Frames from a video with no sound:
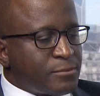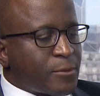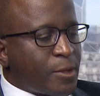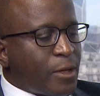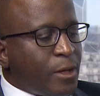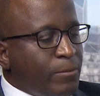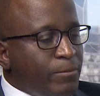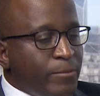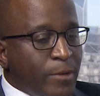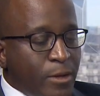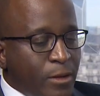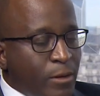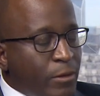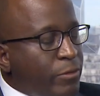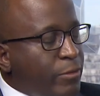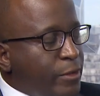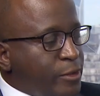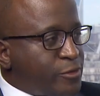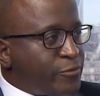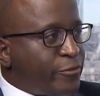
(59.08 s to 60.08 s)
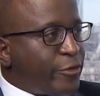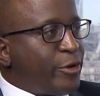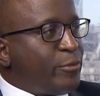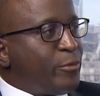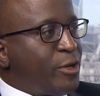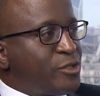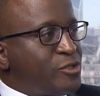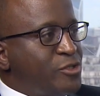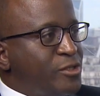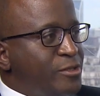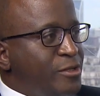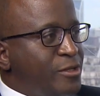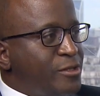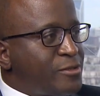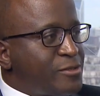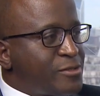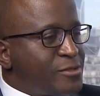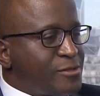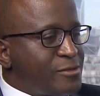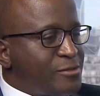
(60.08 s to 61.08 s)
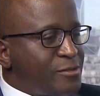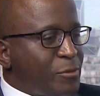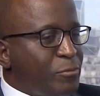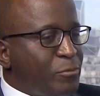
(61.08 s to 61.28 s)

Okay. Now, thanks very much, and it's a